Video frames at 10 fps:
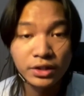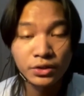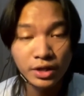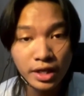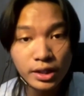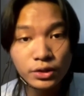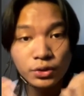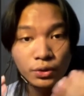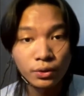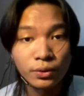create
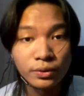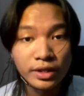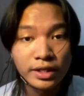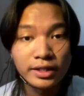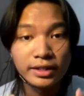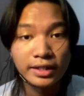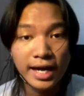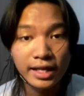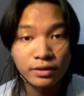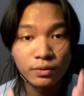your own
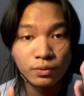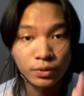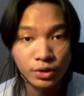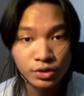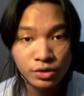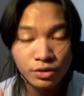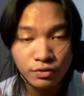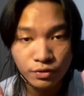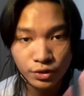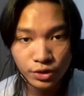that works
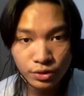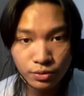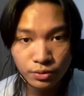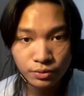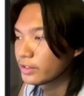for you.